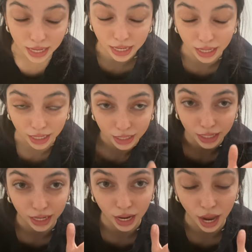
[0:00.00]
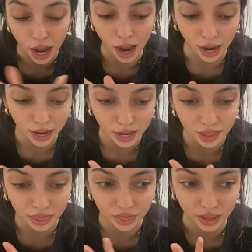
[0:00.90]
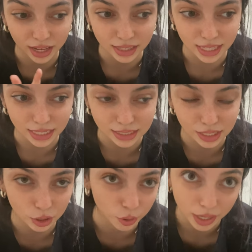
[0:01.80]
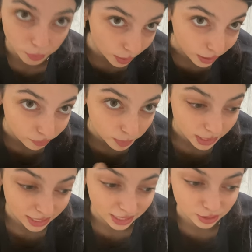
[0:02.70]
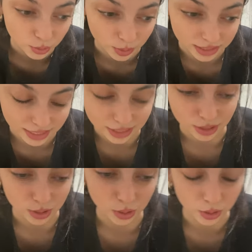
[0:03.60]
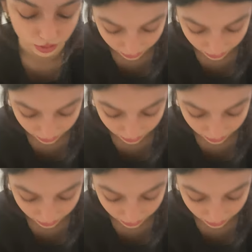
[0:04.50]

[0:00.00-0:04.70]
And I think that's a great way of making shorts into skirts.